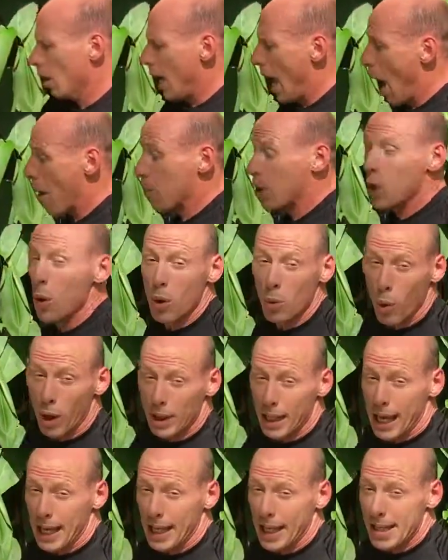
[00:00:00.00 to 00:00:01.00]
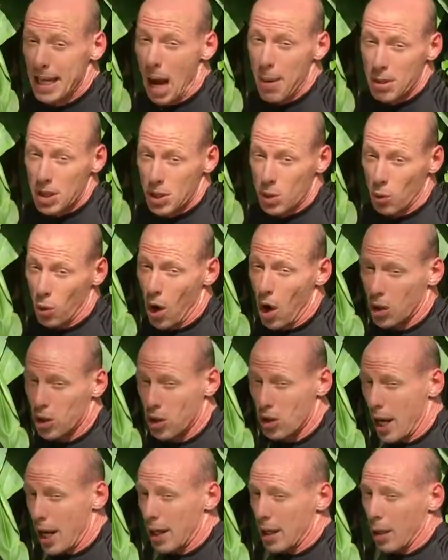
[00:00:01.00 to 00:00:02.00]
And we're doing one leg at a time since we're
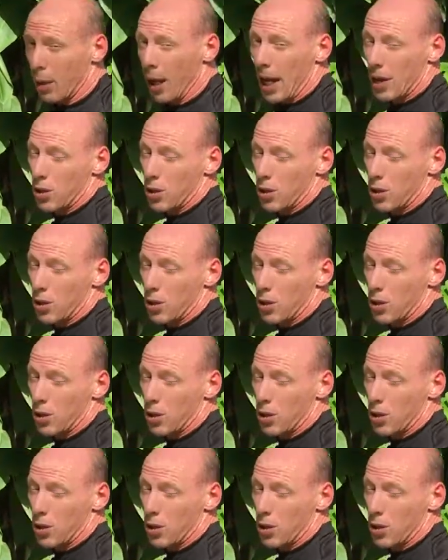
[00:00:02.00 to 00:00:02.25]
alternating, okay?